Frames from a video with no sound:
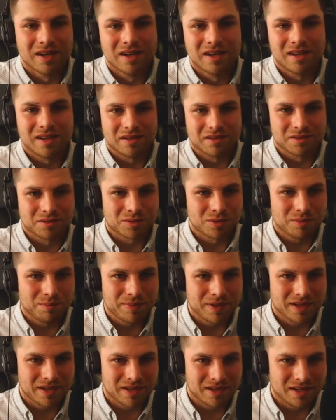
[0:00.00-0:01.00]
and
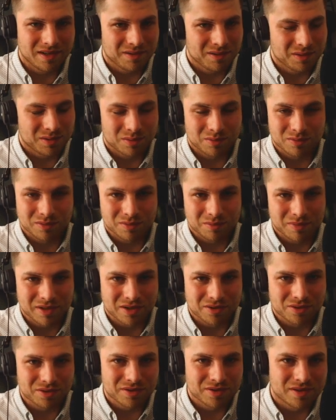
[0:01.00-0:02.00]
copying here it will be
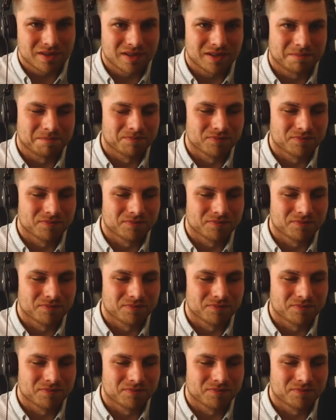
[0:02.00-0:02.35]
costly.